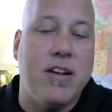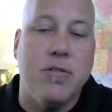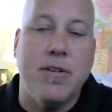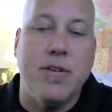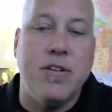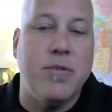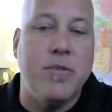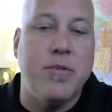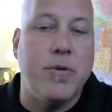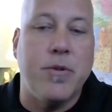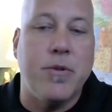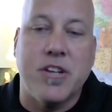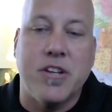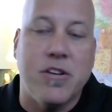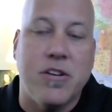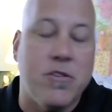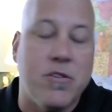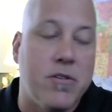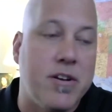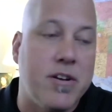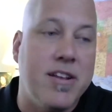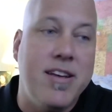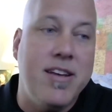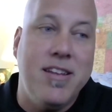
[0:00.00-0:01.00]
anyone who has a
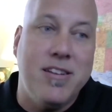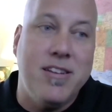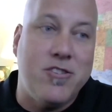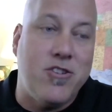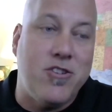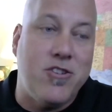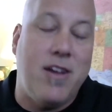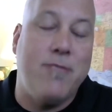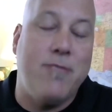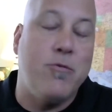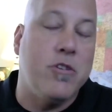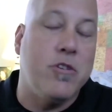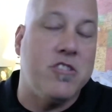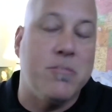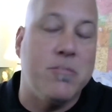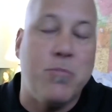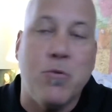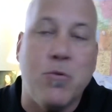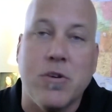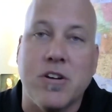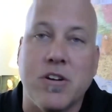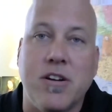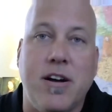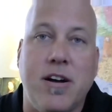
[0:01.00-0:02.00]
current software
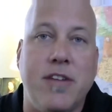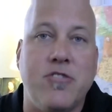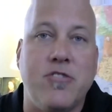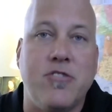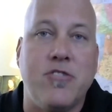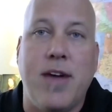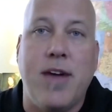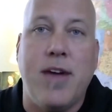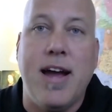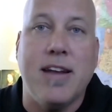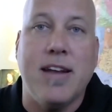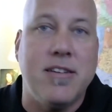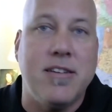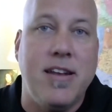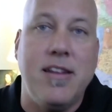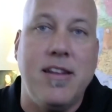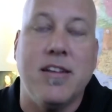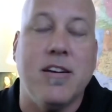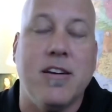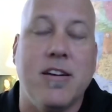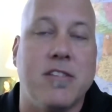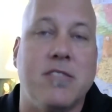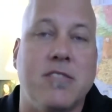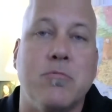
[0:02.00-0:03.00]
support contract,
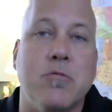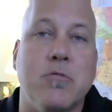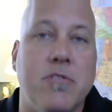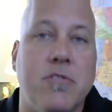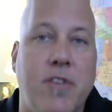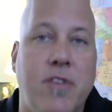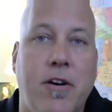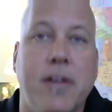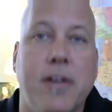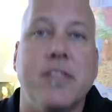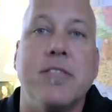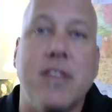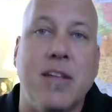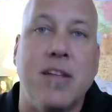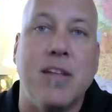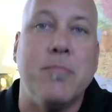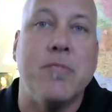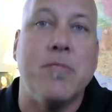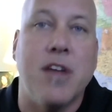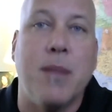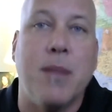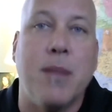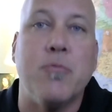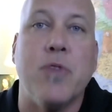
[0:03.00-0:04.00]
any customer of ours
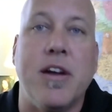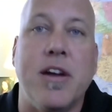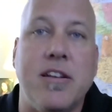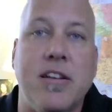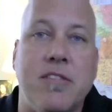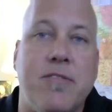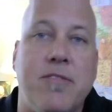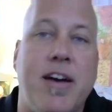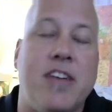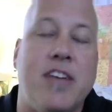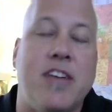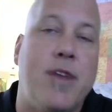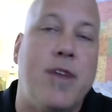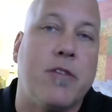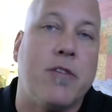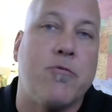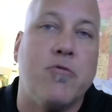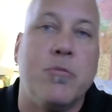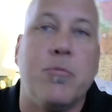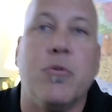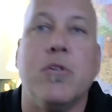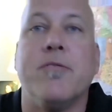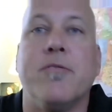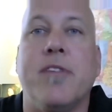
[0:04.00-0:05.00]
can upgrade to Fast Tracker
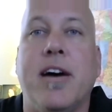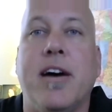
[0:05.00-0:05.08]
3.5.